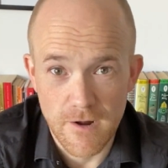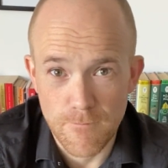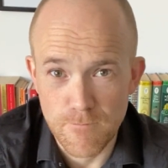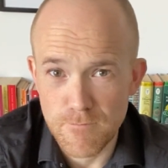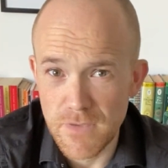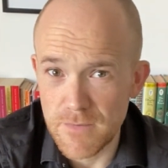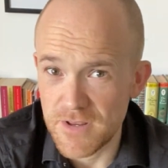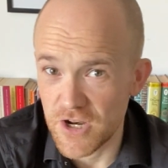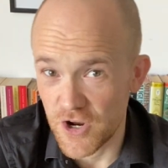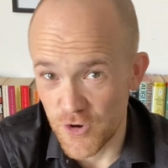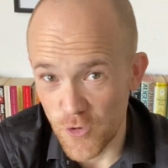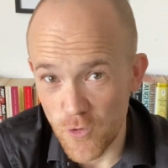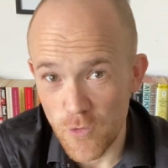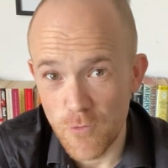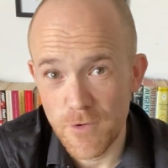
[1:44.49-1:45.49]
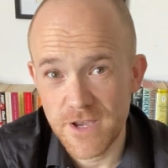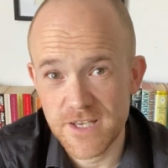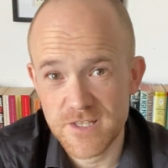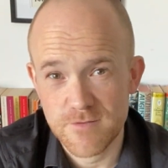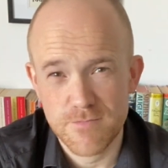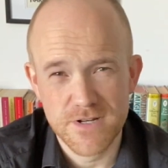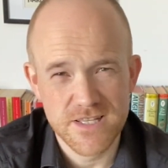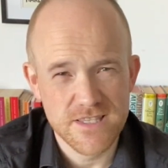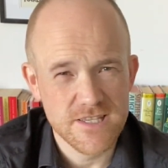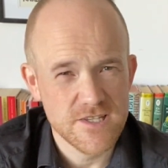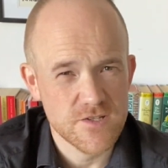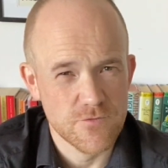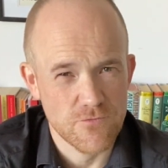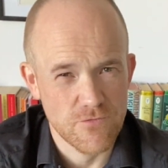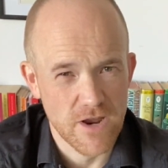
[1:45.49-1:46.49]
Maybe not always, but at
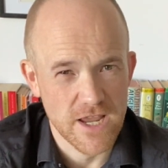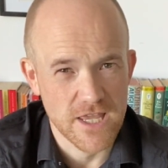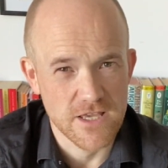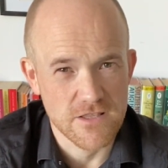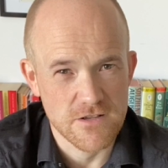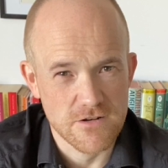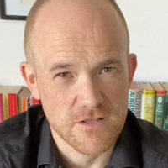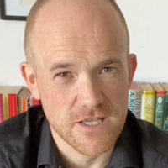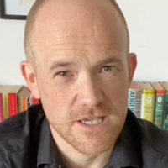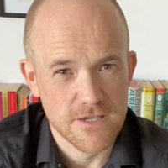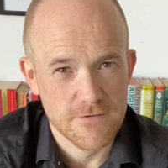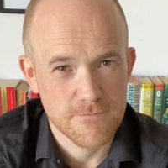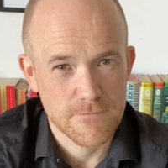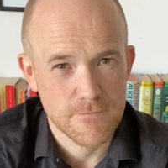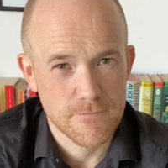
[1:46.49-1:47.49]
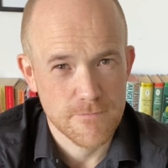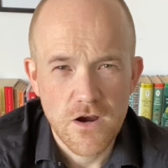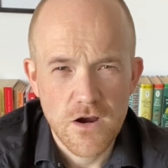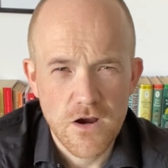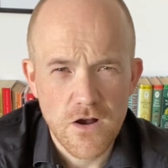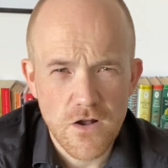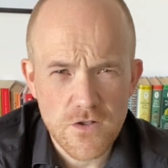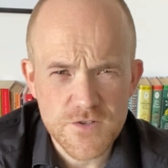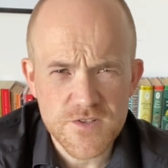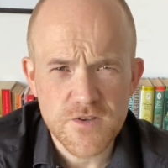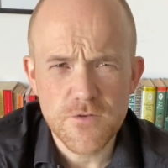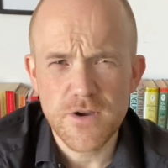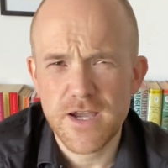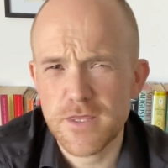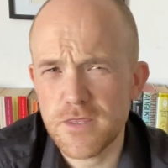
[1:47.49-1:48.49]
least regularly.
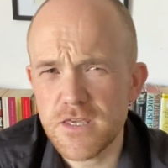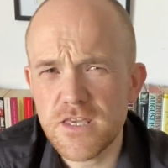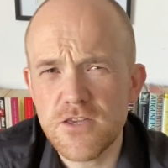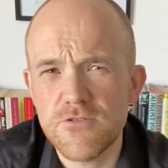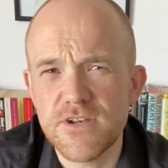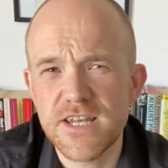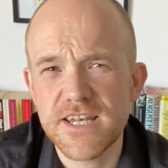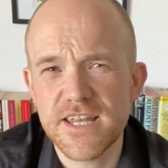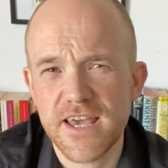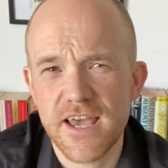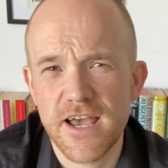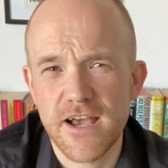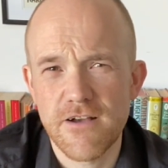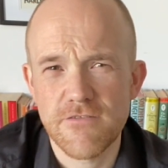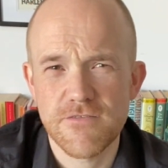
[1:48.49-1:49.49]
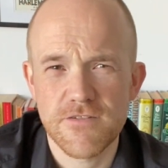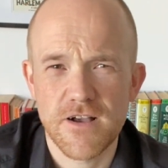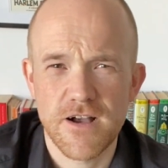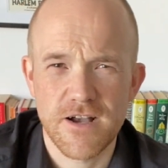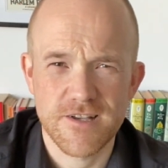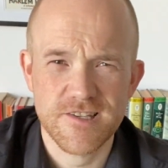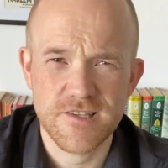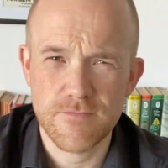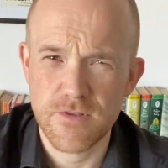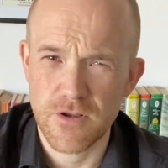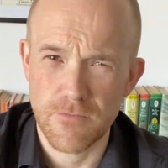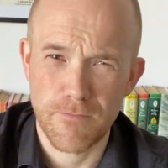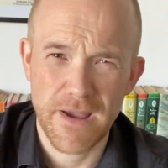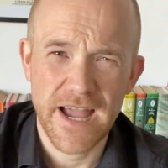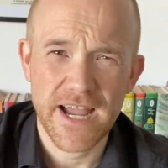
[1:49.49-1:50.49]
Also, I think you need to have a similar
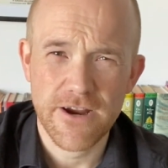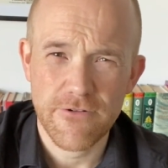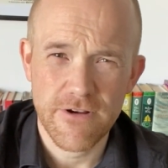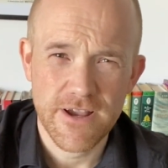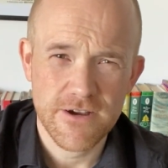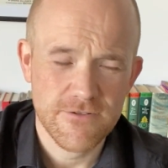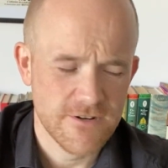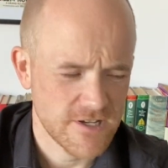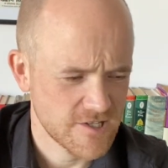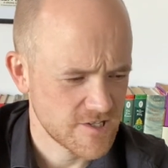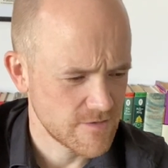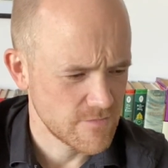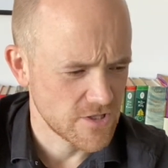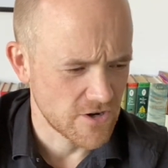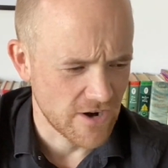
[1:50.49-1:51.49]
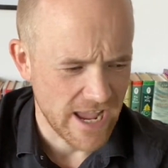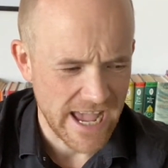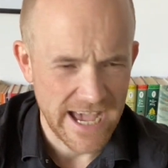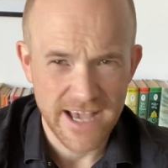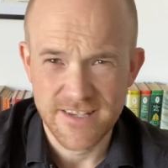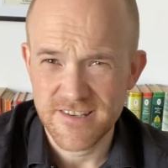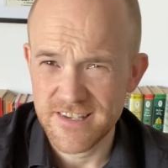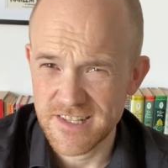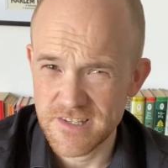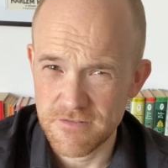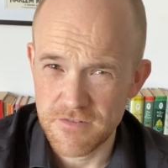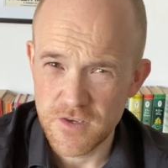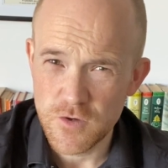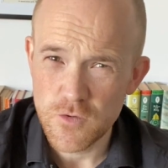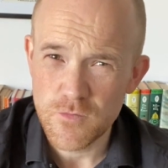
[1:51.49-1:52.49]
background, a similar sense of
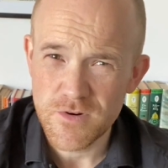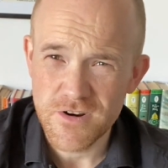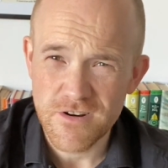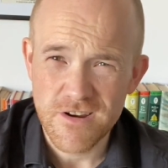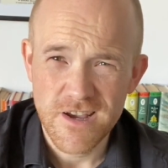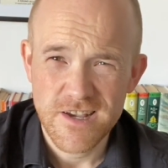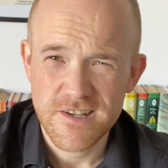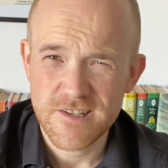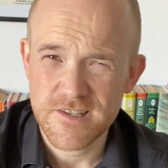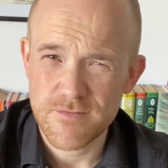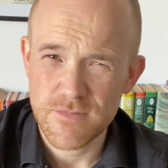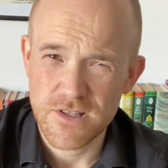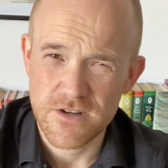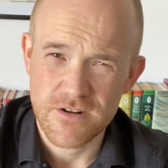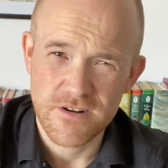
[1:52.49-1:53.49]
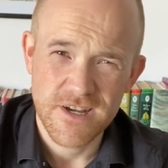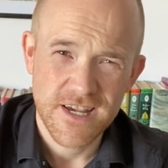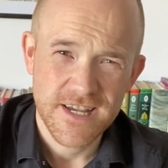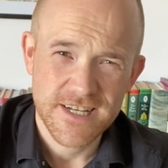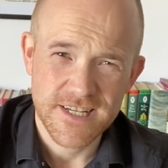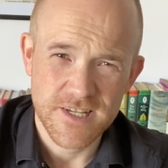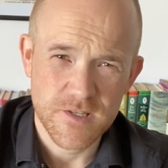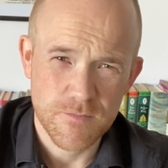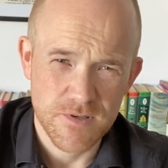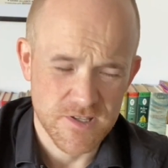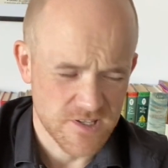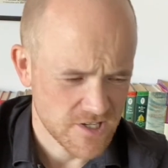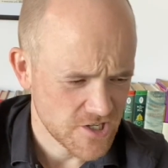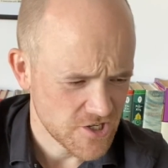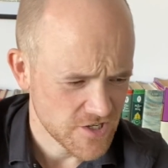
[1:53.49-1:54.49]
humor, similar
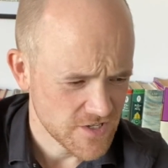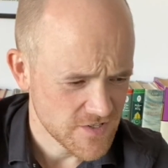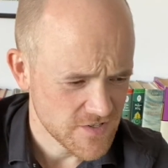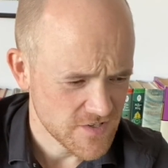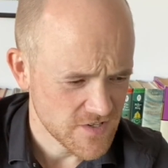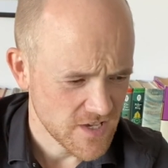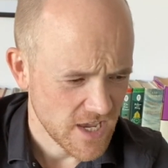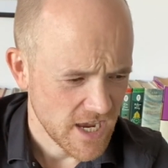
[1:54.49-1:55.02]
dispositions.